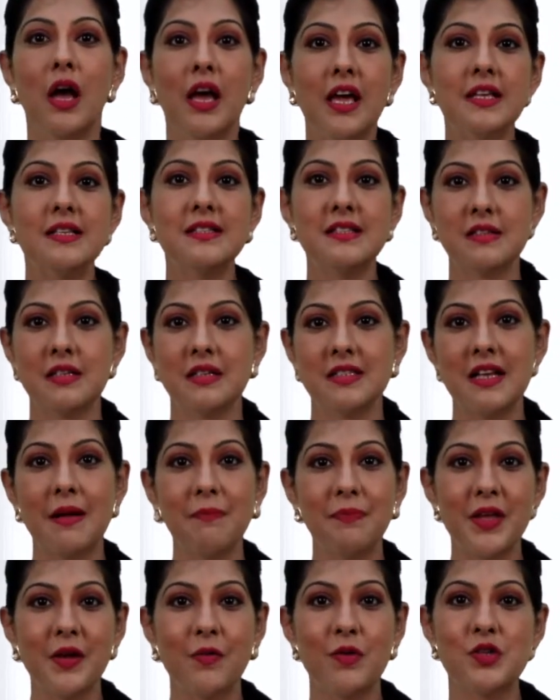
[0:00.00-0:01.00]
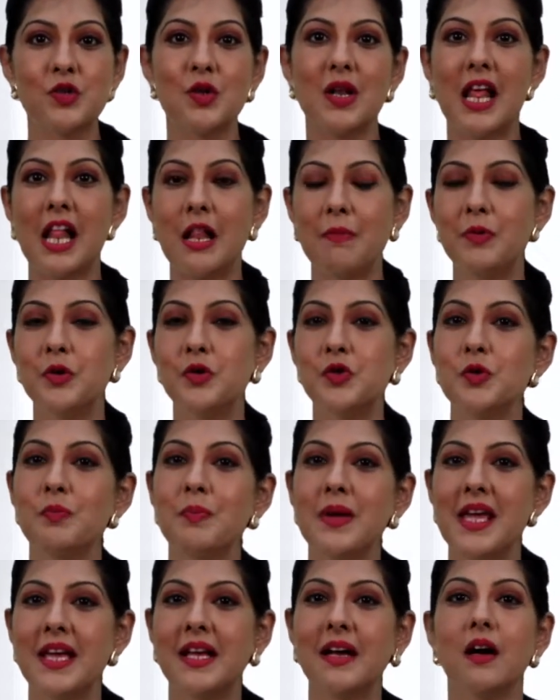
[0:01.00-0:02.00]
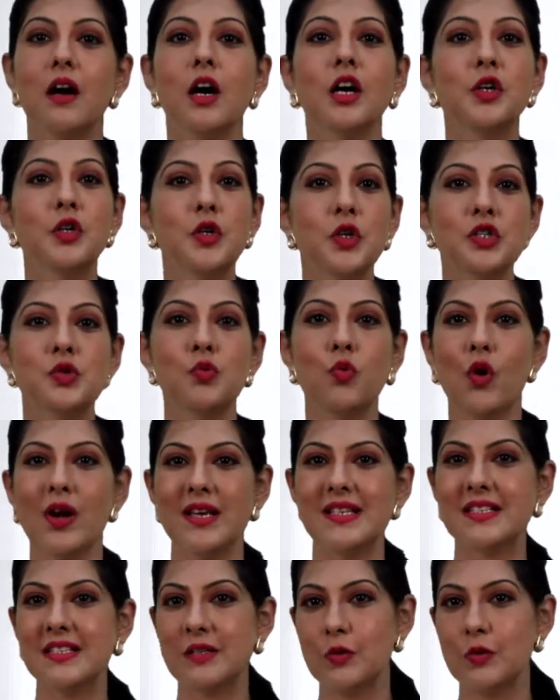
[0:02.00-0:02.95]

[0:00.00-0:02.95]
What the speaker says: is something which will help you to make a good voice